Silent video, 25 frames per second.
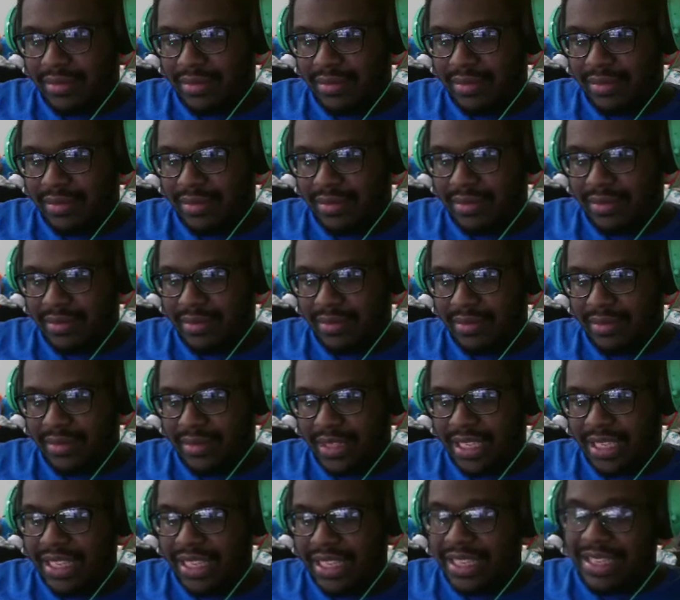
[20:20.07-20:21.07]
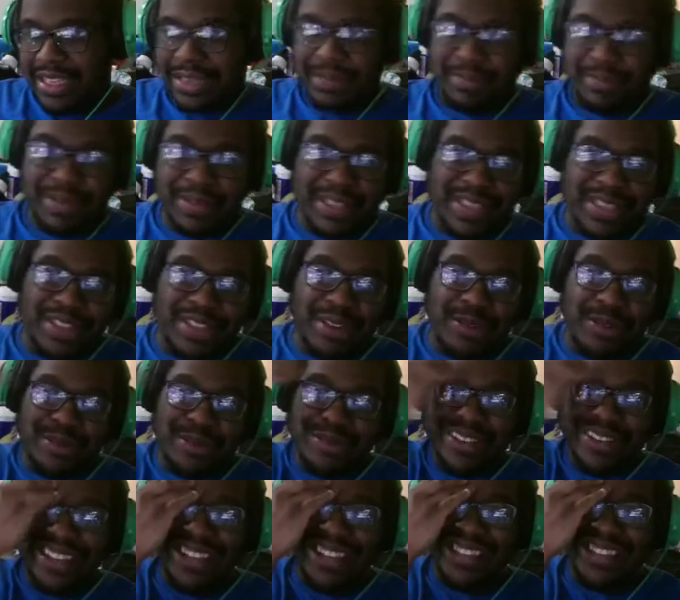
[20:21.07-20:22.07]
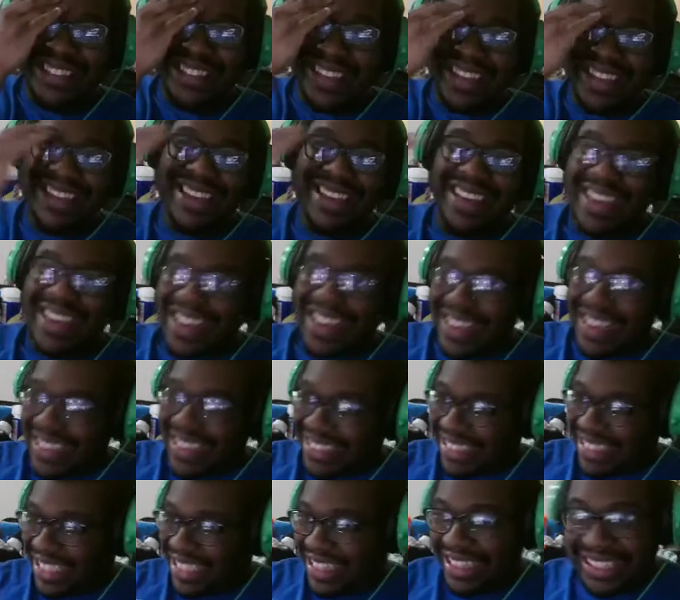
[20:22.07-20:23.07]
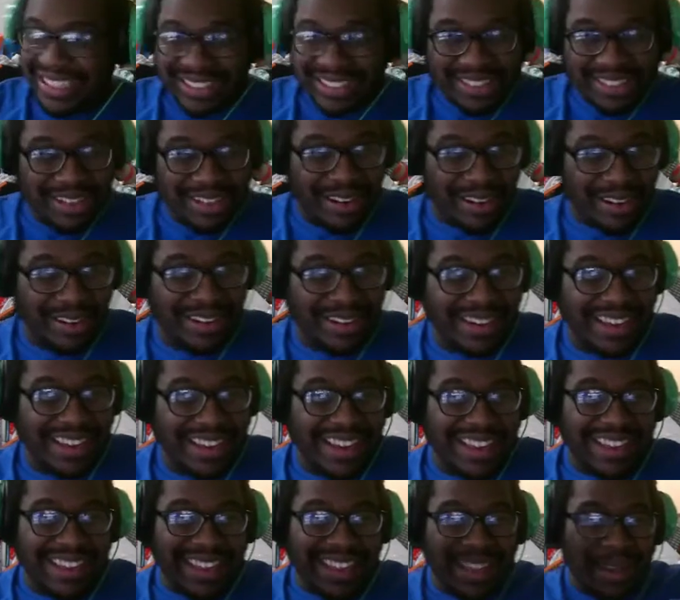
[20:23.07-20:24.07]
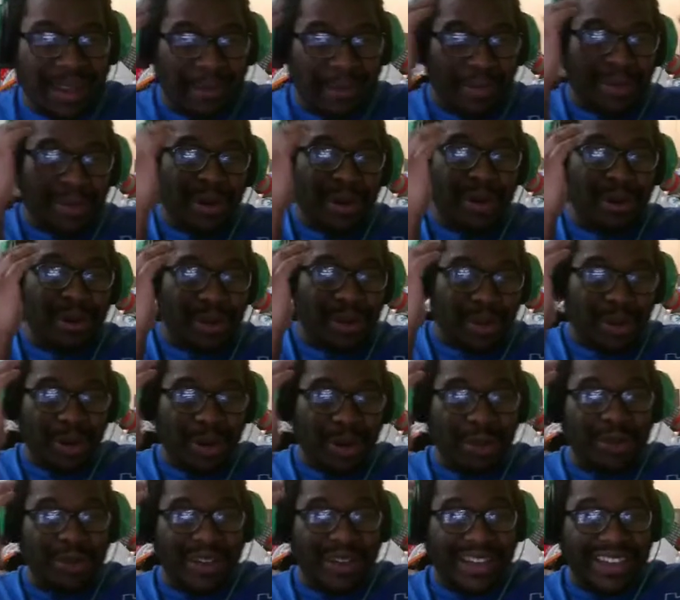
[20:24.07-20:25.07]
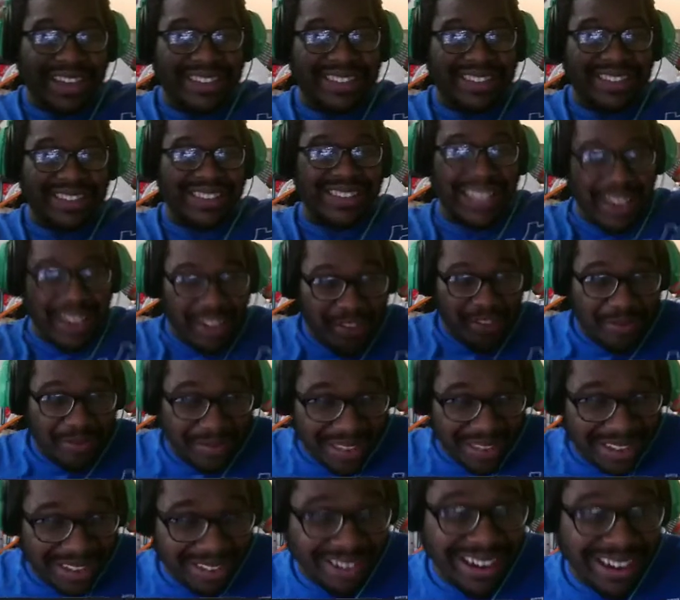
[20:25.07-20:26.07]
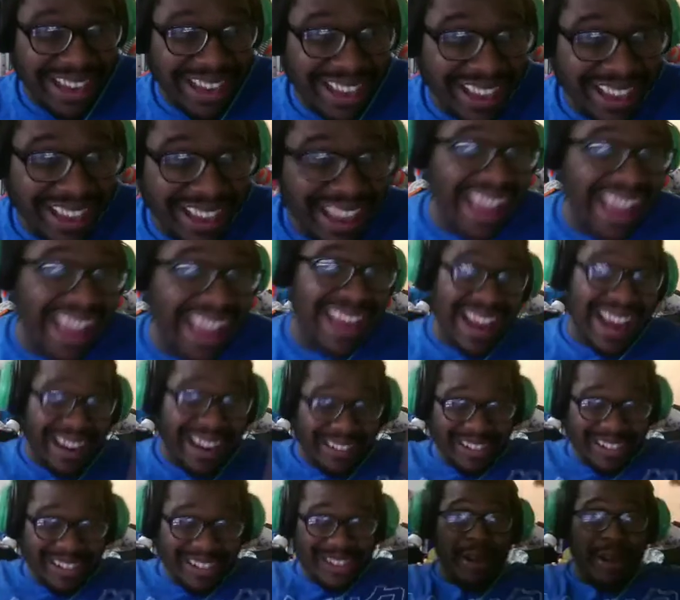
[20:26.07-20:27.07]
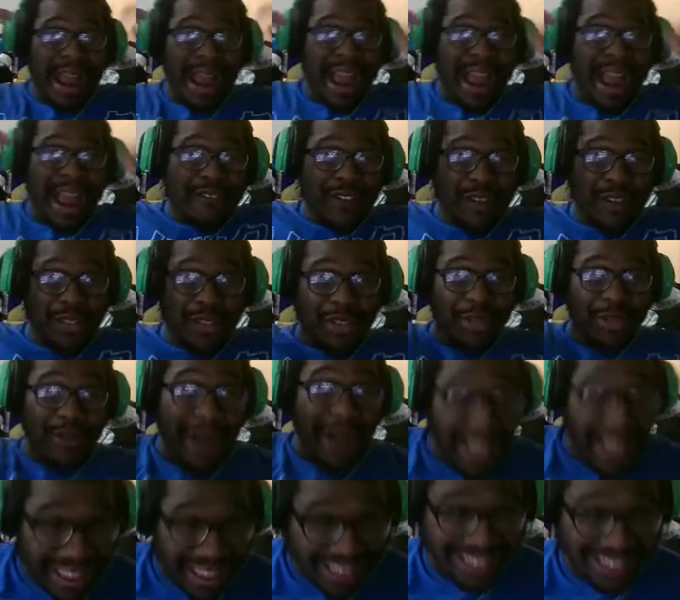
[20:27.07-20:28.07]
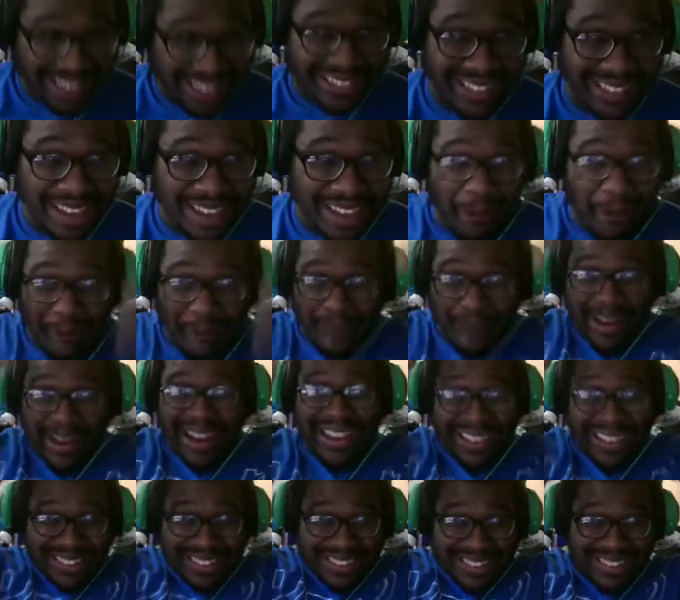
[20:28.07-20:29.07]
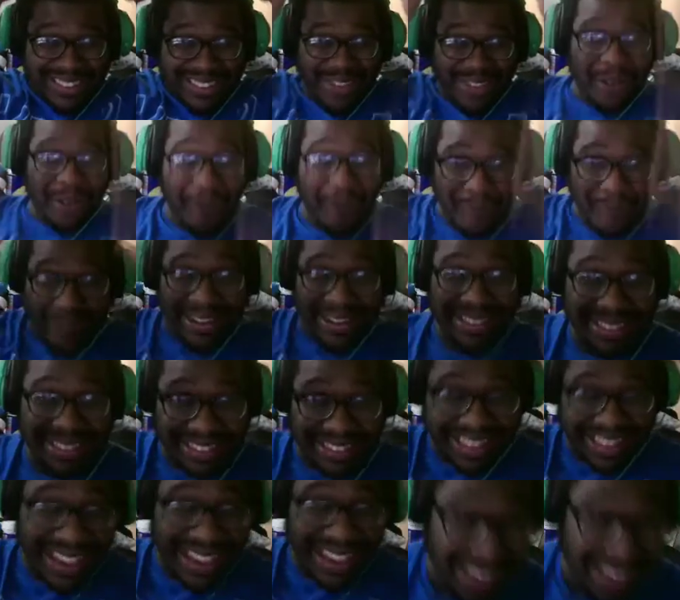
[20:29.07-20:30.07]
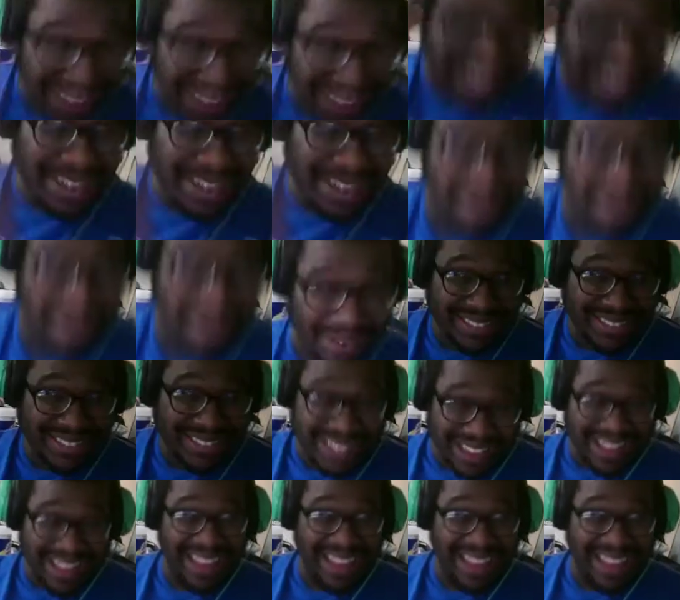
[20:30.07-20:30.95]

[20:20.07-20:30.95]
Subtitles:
But yo, it's like, see this card? Like, bro, throw a Zenith Blade on it, and now you have a threat. Why is no one thinking about that?